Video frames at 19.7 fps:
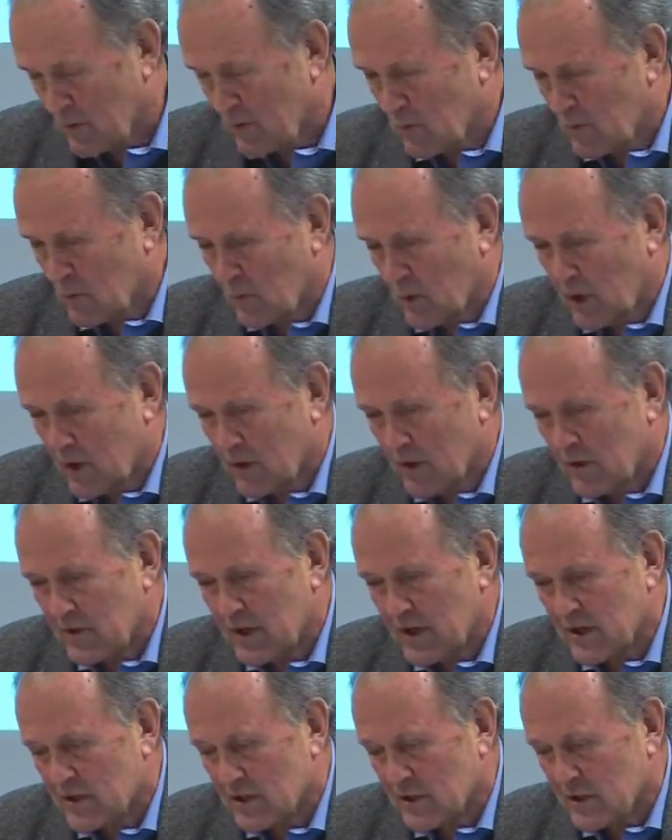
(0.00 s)
one of the
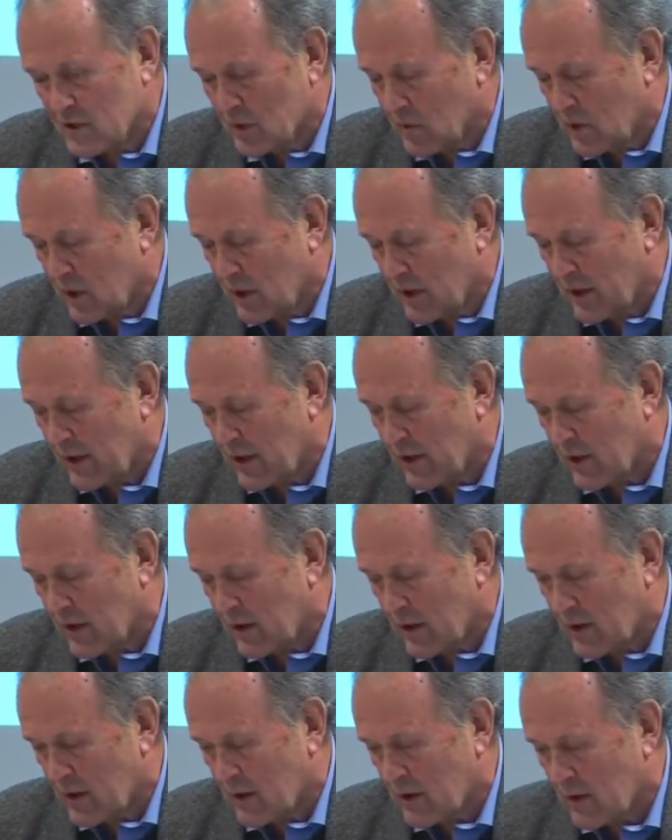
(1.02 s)
reasons why
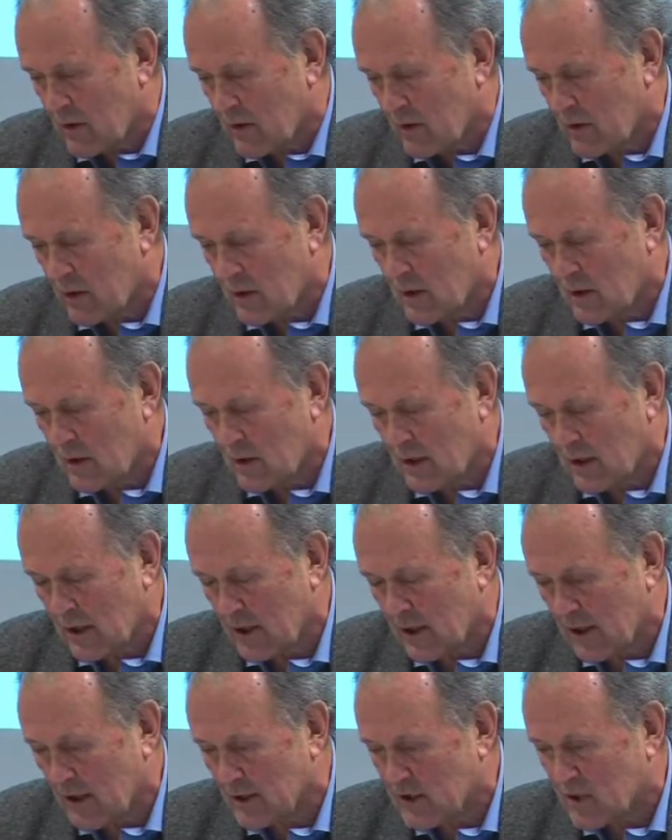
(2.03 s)

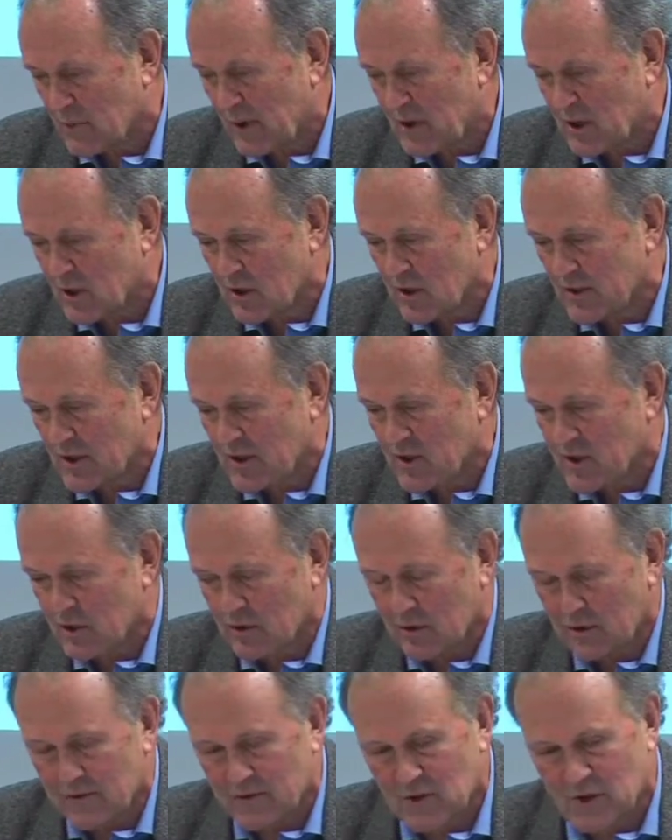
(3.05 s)
the special
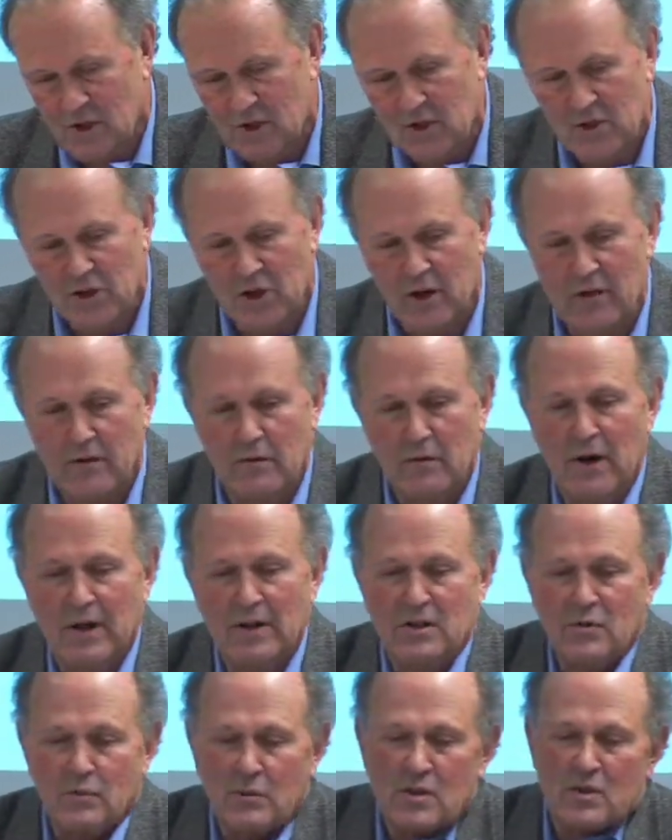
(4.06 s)
edition of CJ
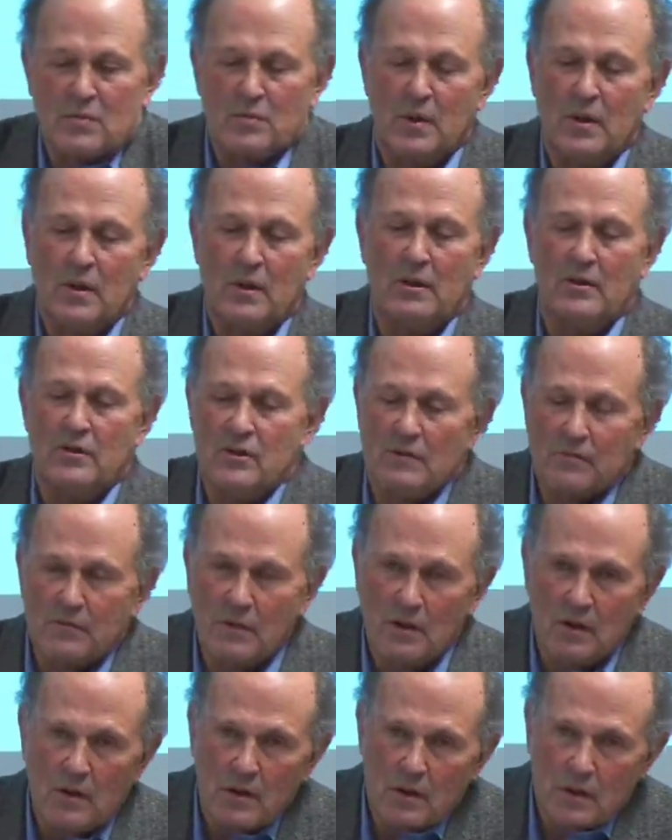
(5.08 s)
Res was because of
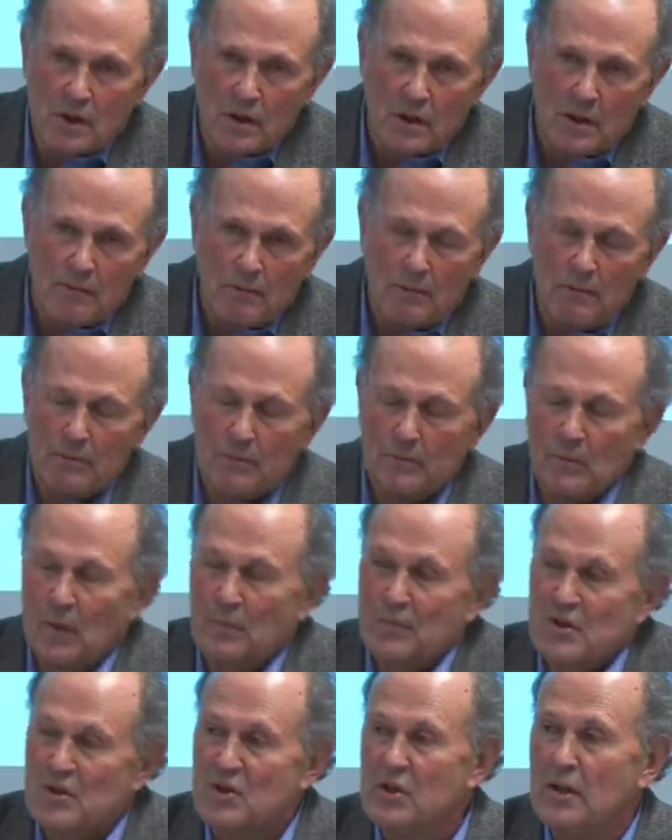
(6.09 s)
the
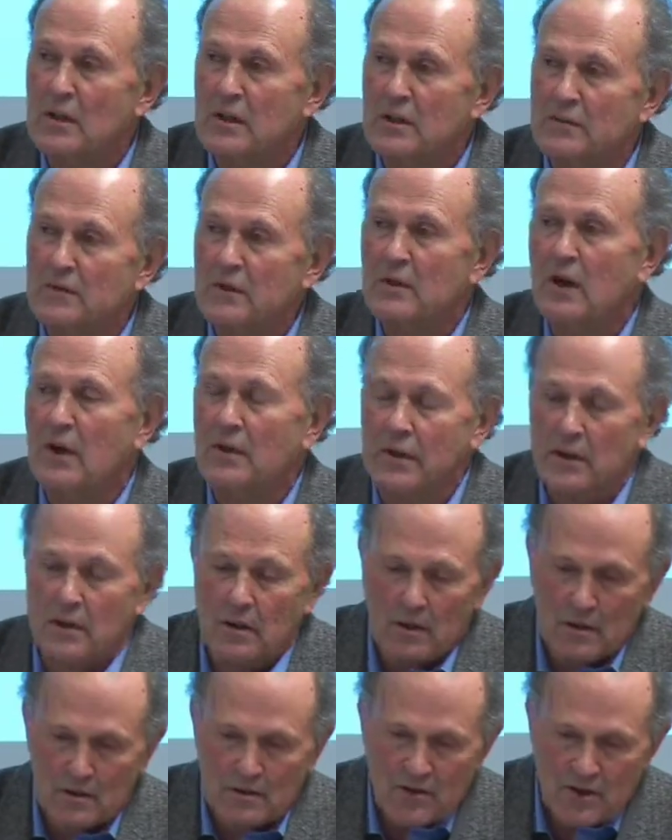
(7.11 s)
perceived
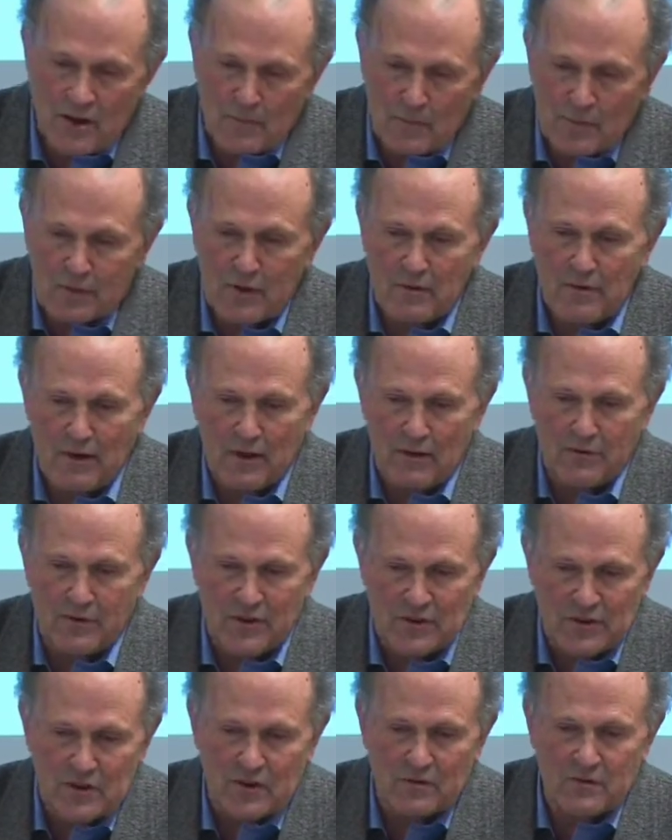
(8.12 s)
growing contemporary
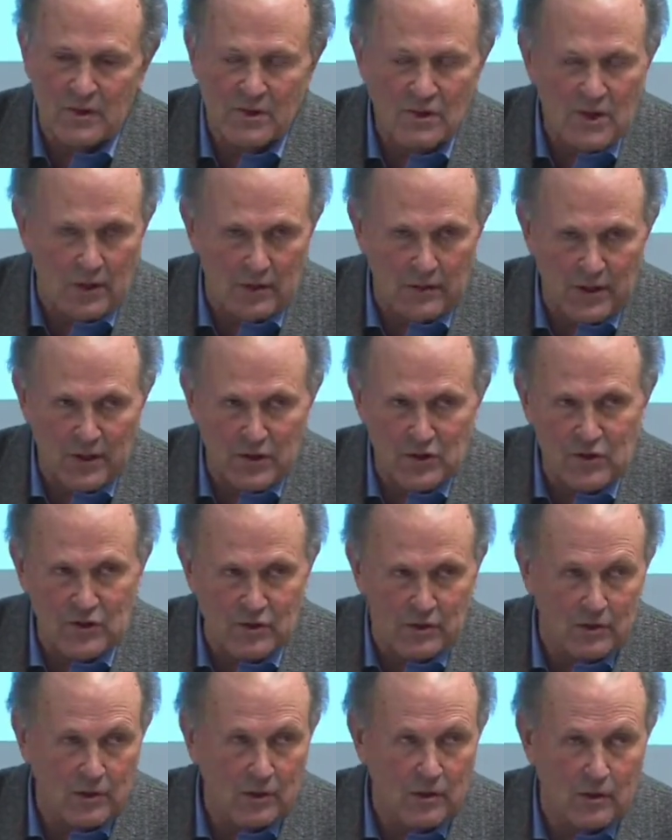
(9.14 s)
relevance of this whole
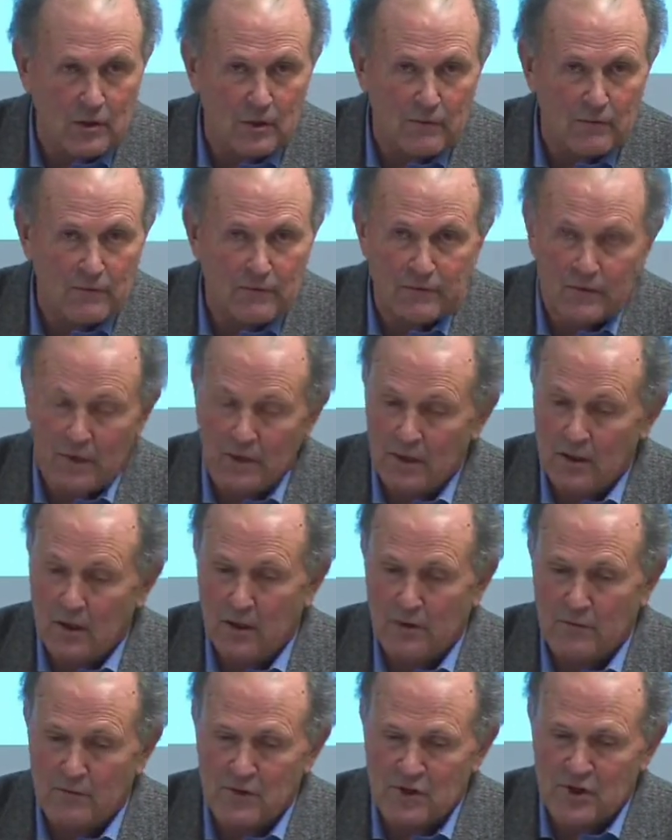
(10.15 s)
notion of
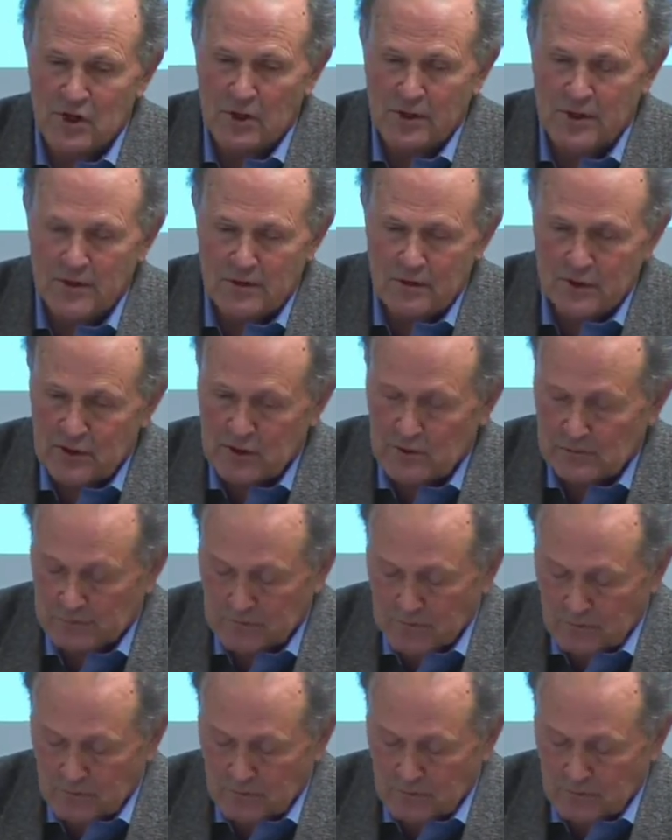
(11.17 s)
resilience.